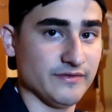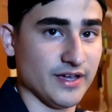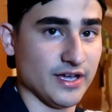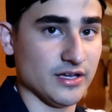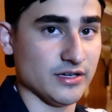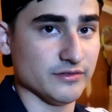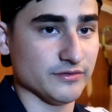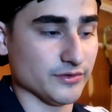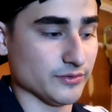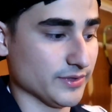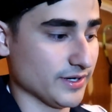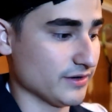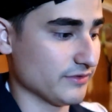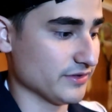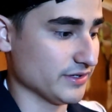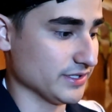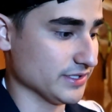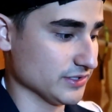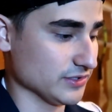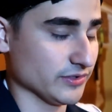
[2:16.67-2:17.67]
valve or
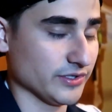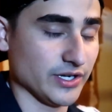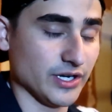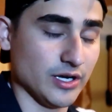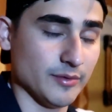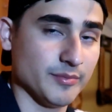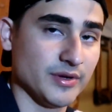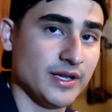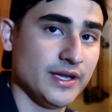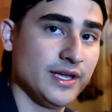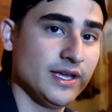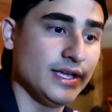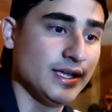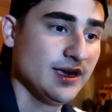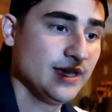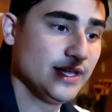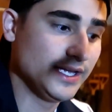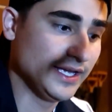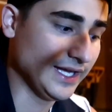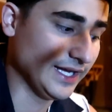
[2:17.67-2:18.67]
whatever it is, look it up,
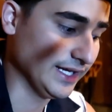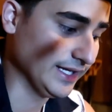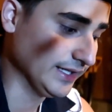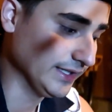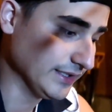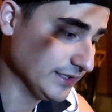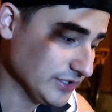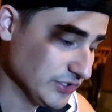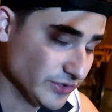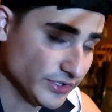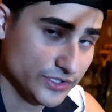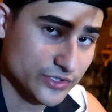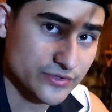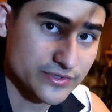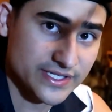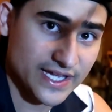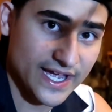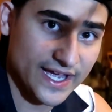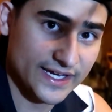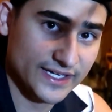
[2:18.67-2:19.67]
and you can
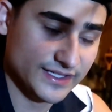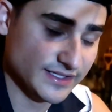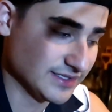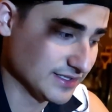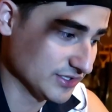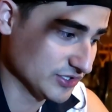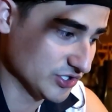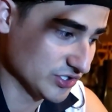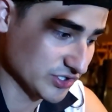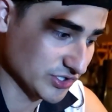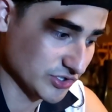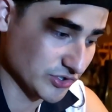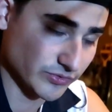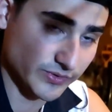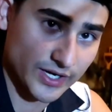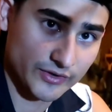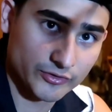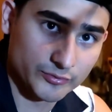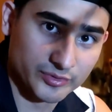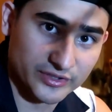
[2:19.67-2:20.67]
use that, and it's just a
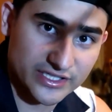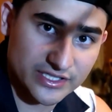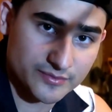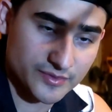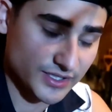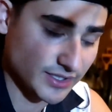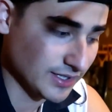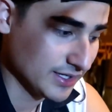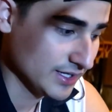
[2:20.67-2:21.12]
direct replacement.